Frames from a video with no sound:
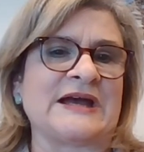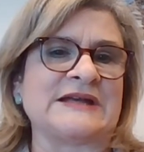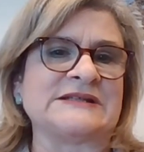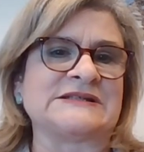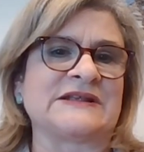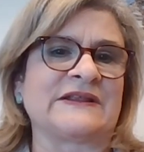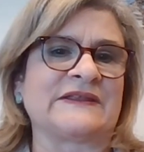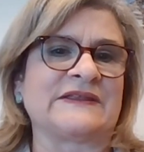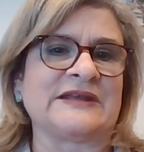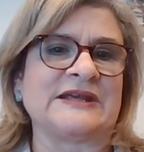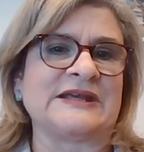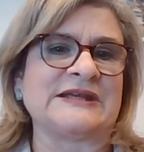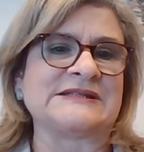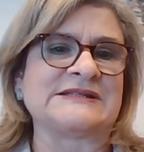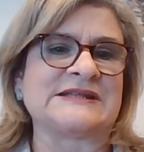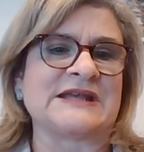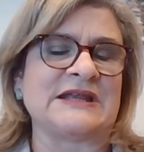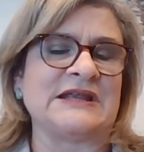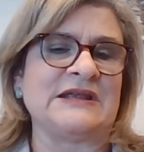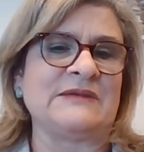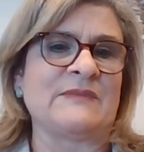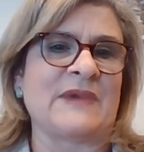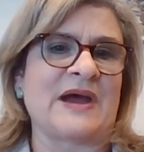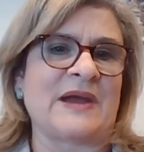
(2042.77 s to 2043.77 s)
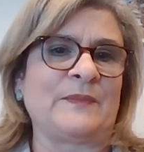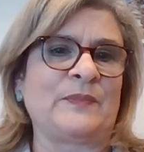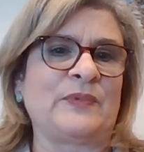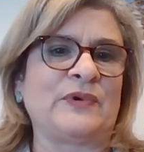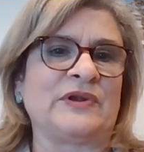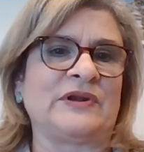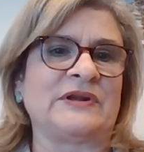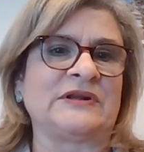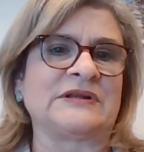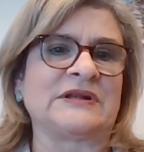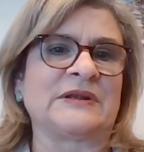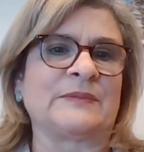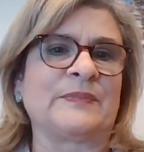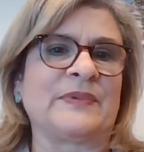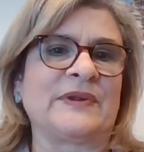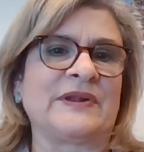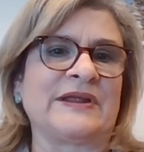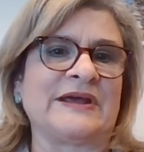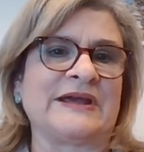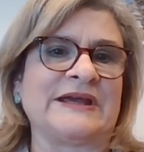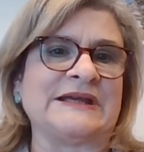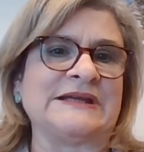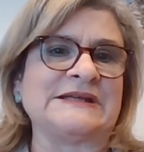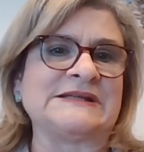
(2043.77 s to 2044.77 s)
kinds of things that you might put into
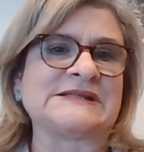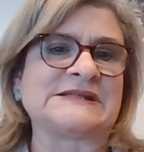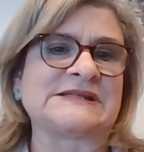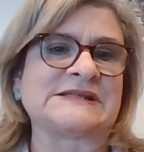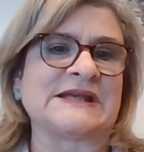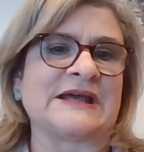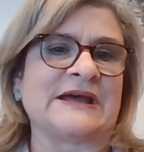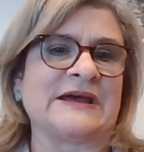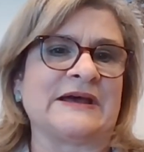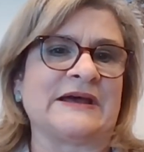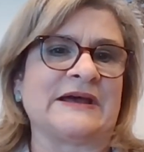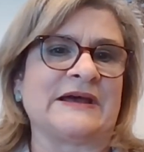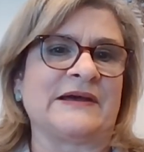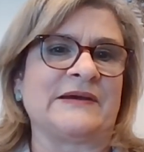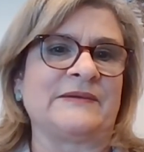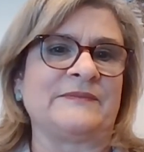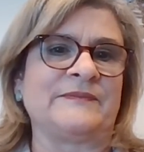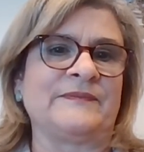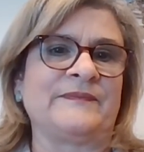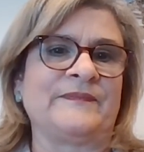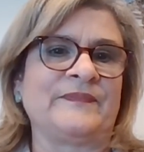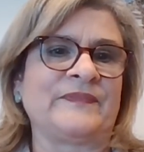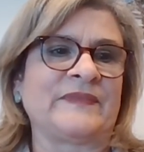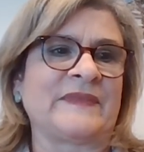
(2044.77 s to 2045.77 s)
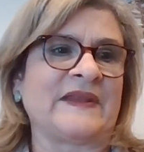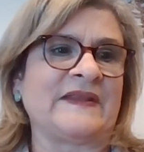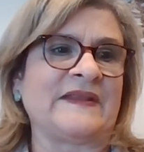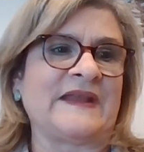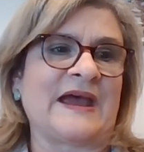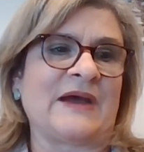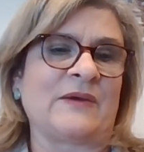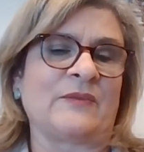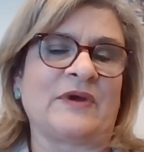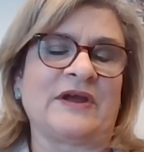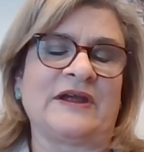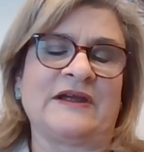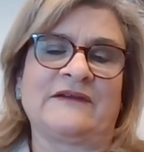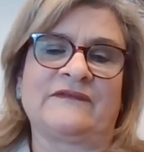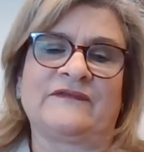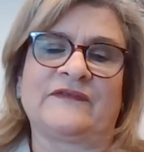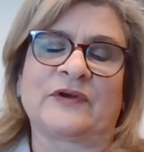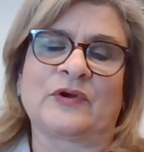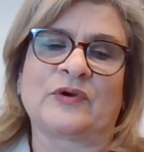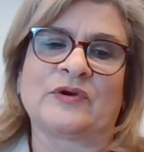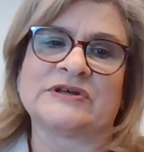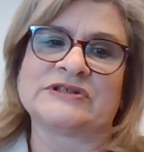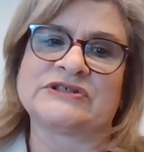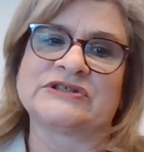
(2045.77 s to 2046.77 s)
place. That way, if
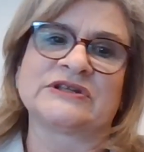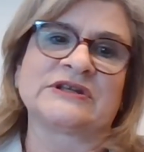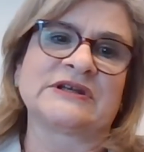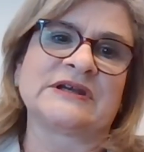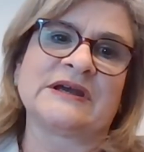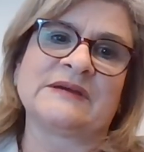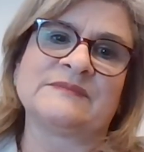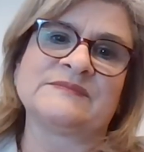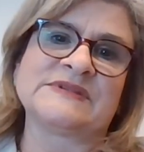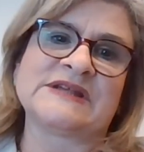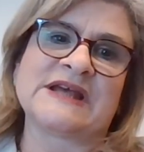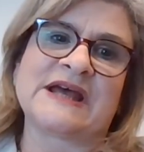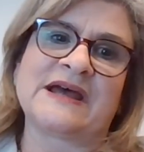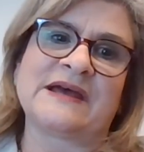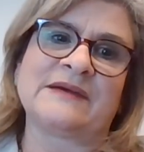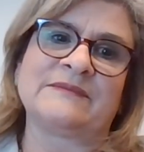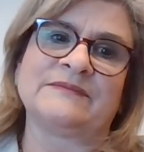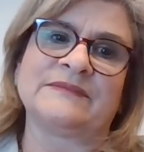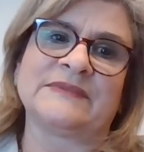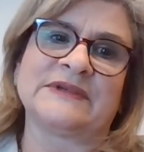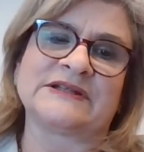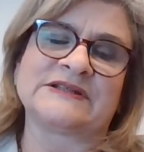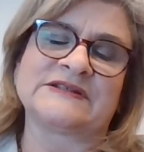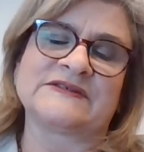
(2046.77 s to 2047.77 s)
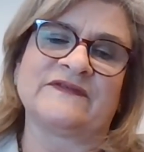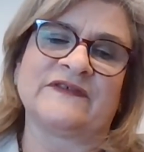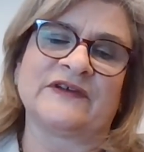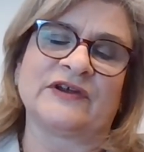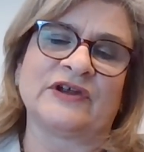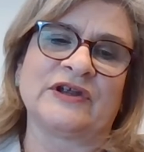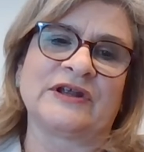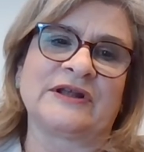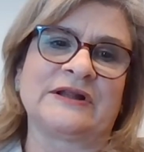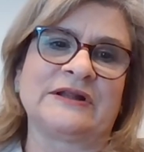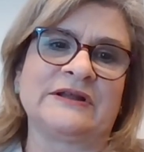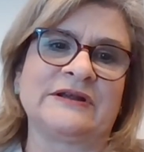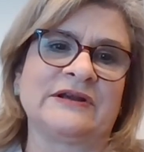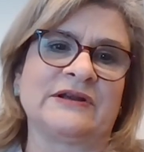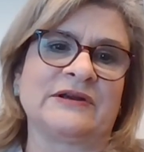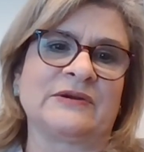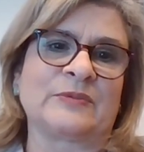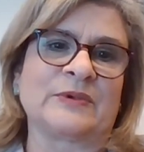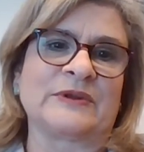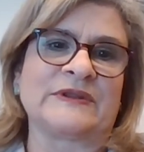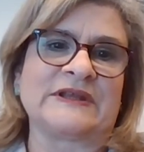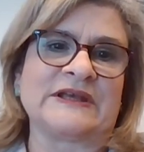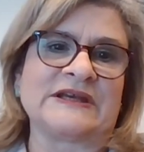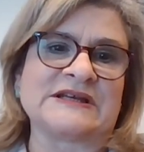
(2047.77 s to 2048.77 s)
a question comes up, it's very clear
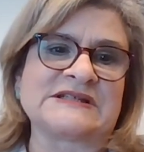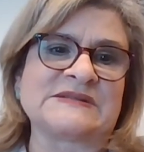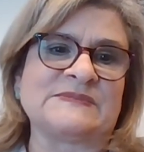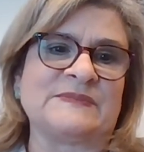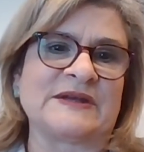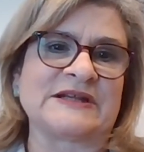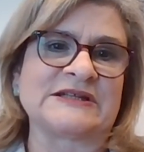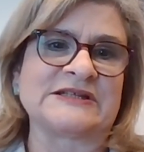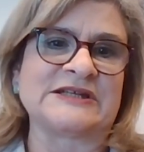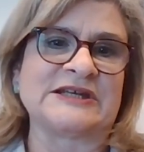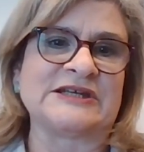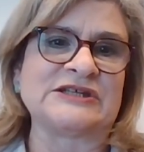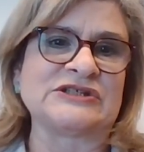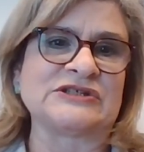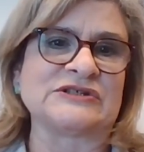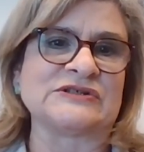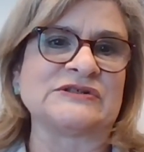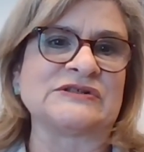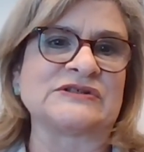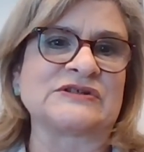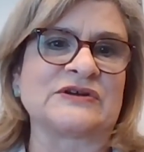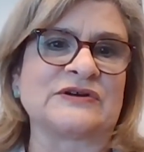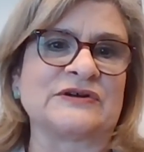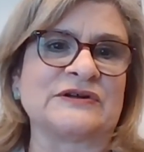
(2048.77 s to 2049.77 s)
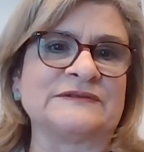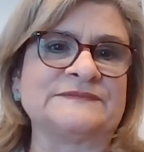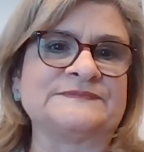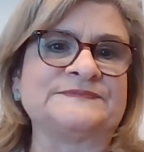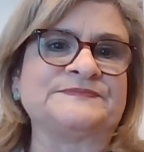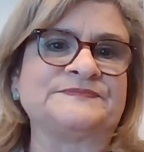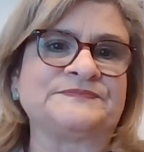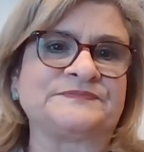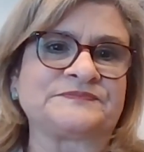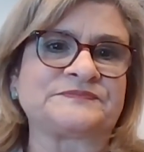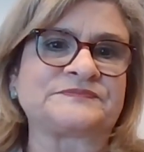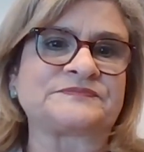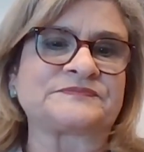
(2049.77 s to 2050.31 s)
what the expectations are.